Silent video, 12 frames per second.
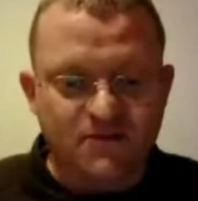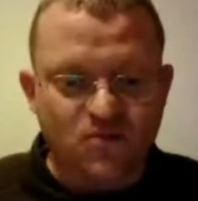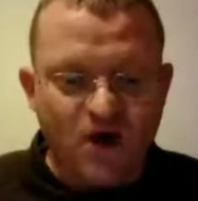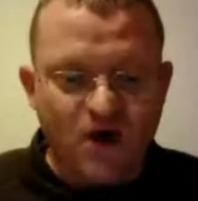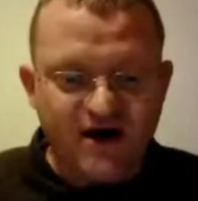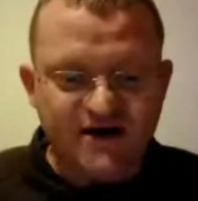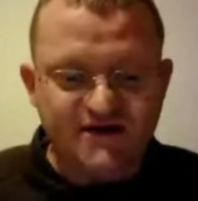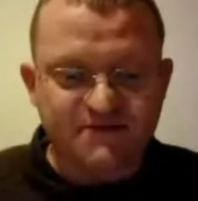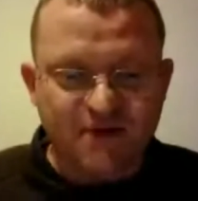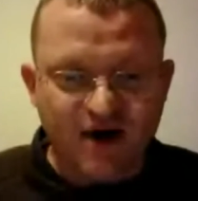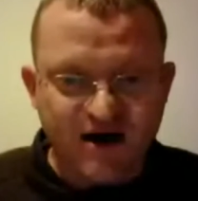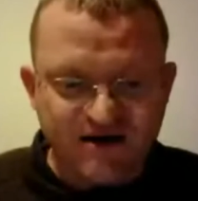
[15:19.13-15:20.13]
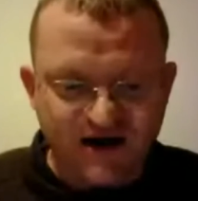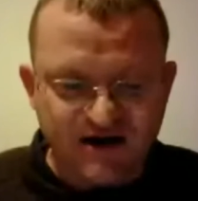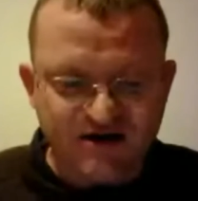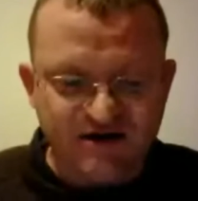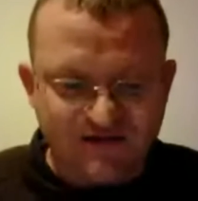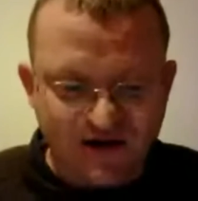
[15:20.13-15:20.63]
Why is my
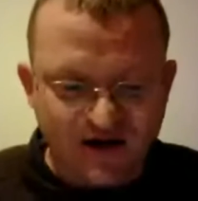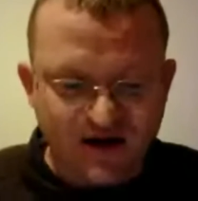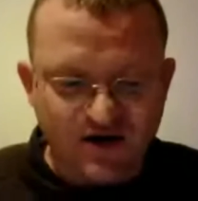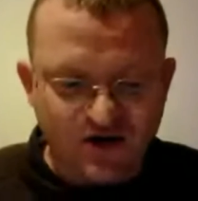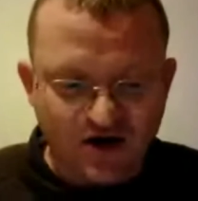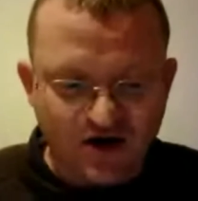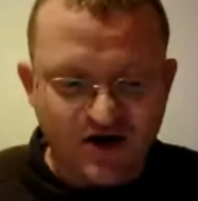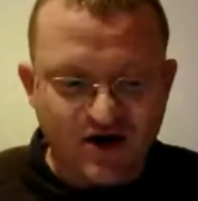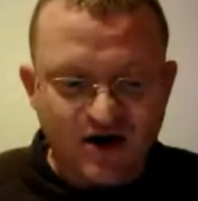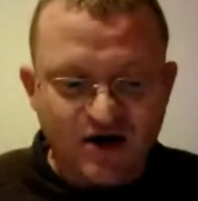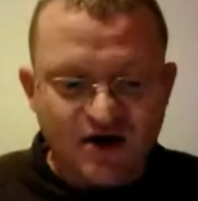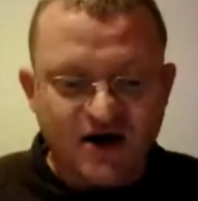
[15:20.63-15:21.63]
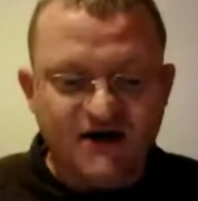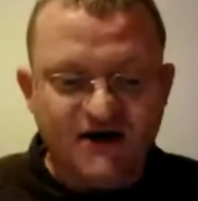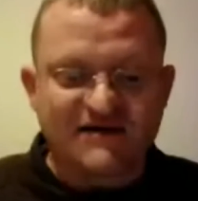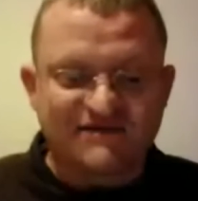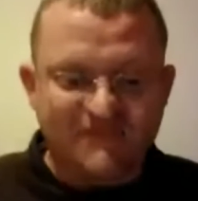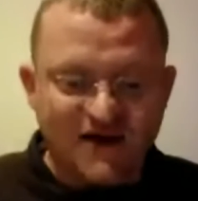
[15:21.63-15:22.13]
text really good?
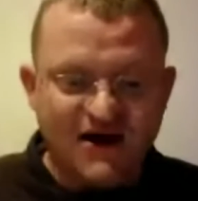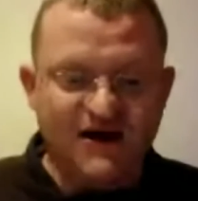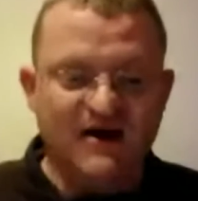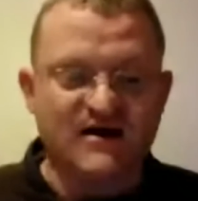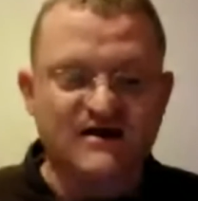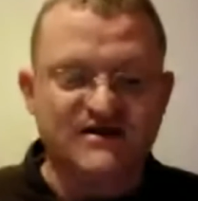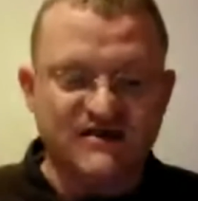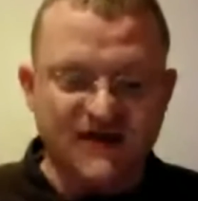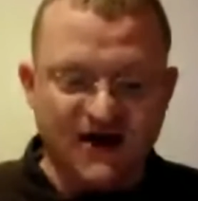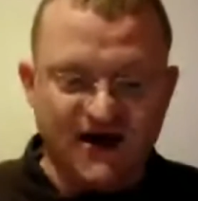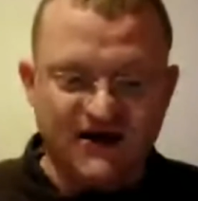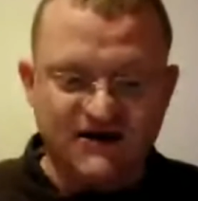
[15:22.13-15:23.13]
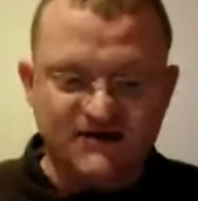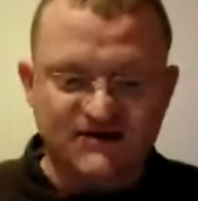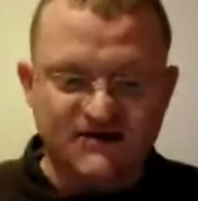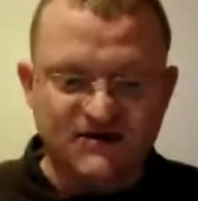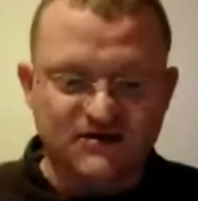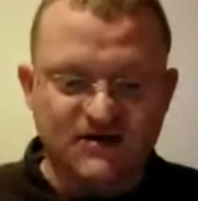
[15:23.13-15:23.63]
It's a real English
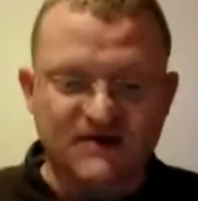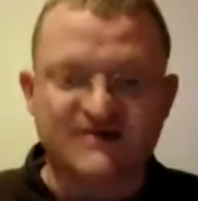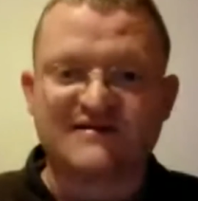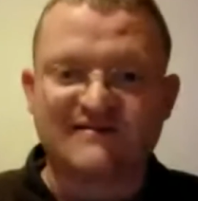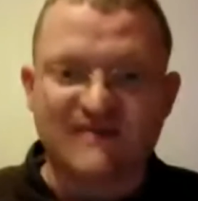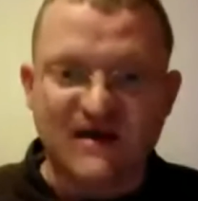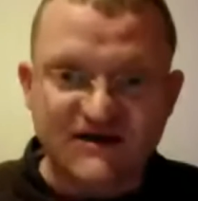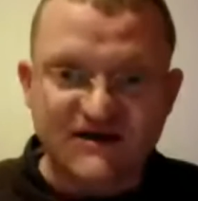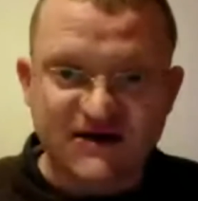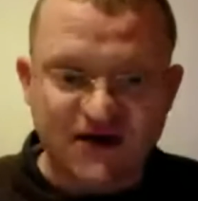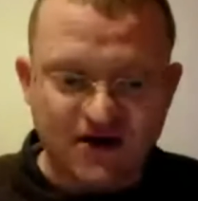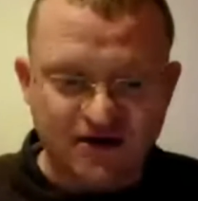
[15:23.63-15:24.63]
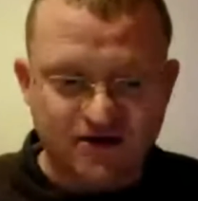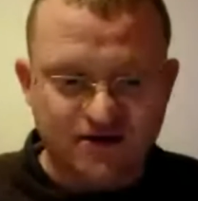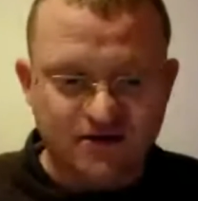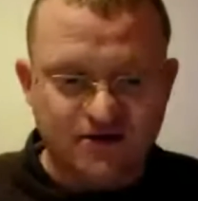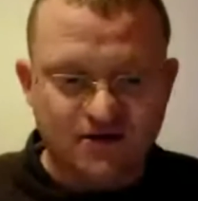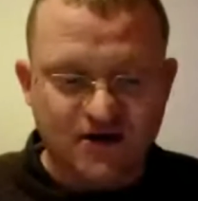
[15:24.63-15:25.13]
text. It's recent.
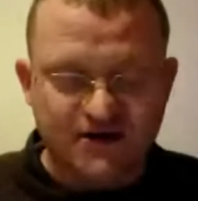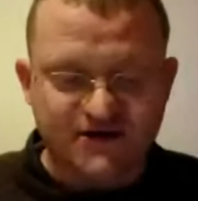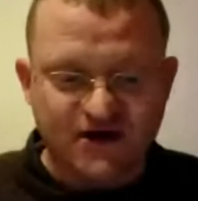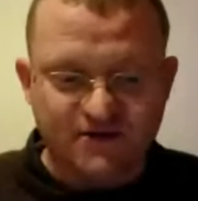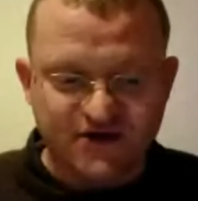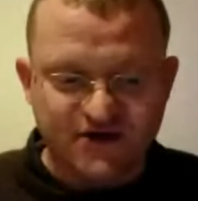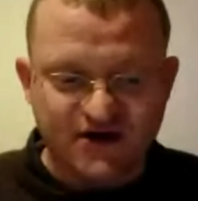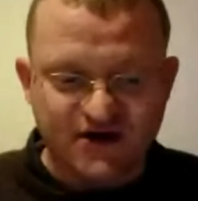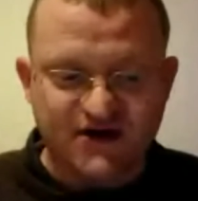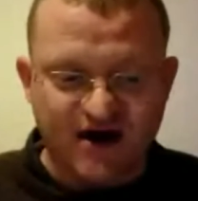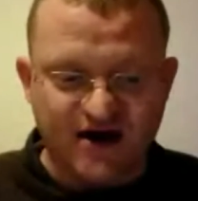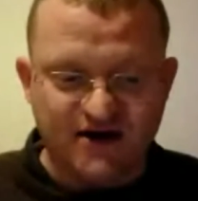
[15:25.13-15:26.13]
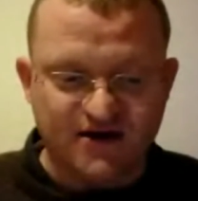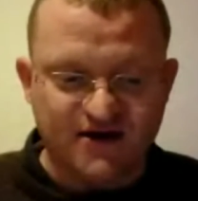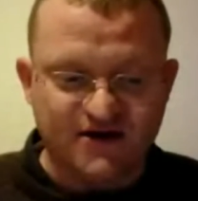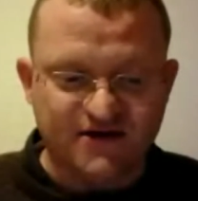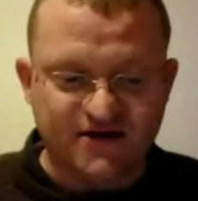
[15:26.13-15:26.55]
It's up to date.